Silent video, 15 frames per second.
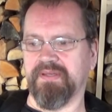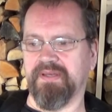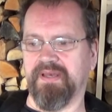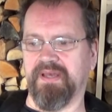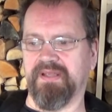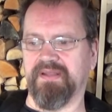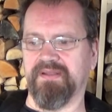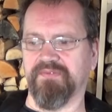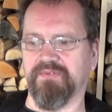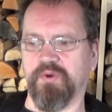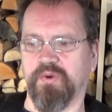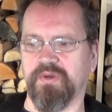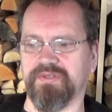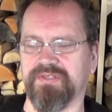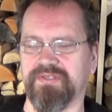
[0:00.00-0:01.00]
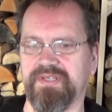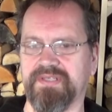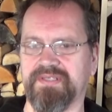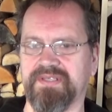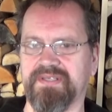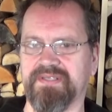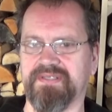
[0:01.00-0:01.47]
And of course,
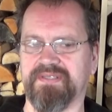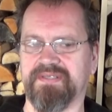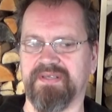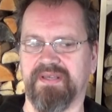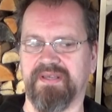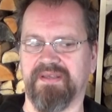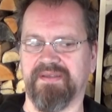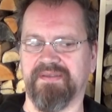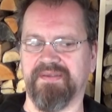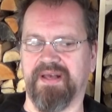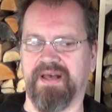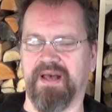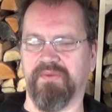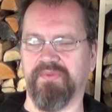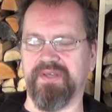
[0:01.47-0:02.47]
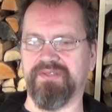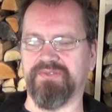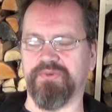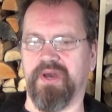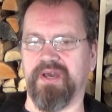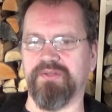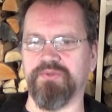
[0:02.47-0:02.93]
this is how they
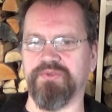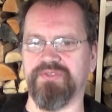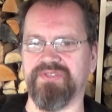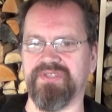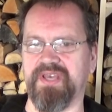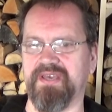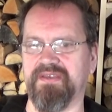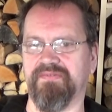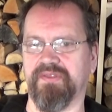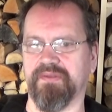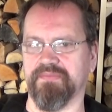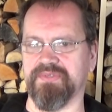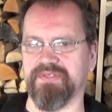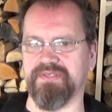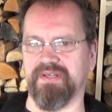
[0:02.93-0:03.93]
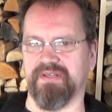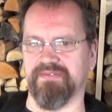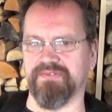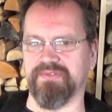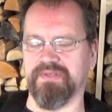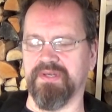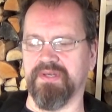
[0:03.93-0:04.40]
try to save
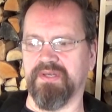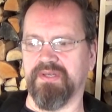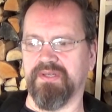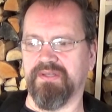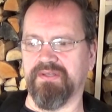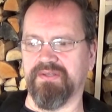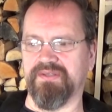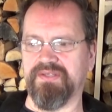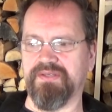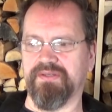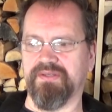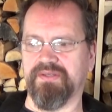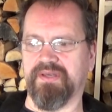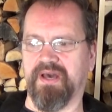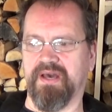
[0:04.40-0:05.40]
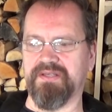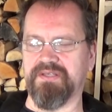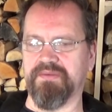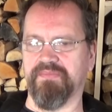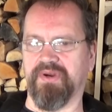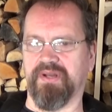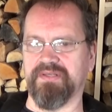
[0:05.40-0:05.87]
themselves. The guys
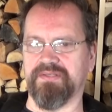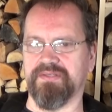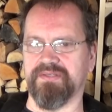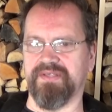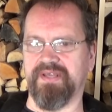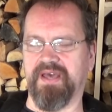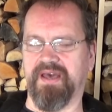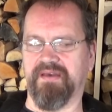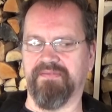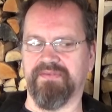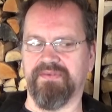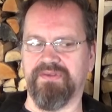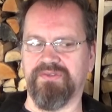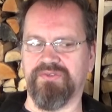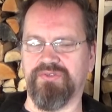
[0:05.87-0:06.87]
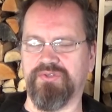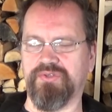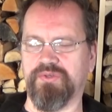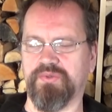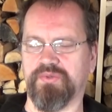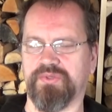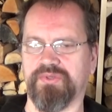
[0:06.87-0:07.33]
in Brussels, they have a
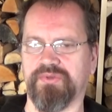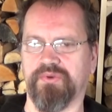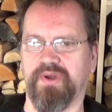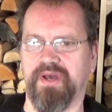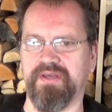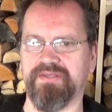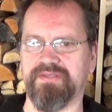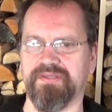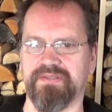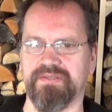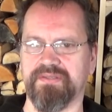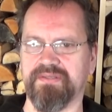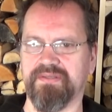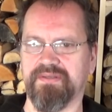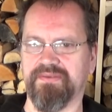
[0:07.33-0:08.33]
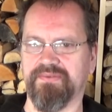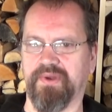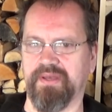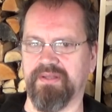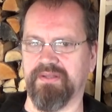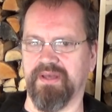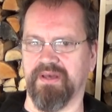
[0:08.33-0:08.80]
huge crisis
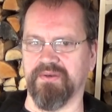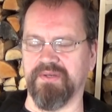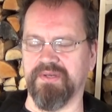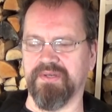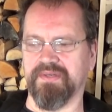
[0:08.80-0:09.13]
right now.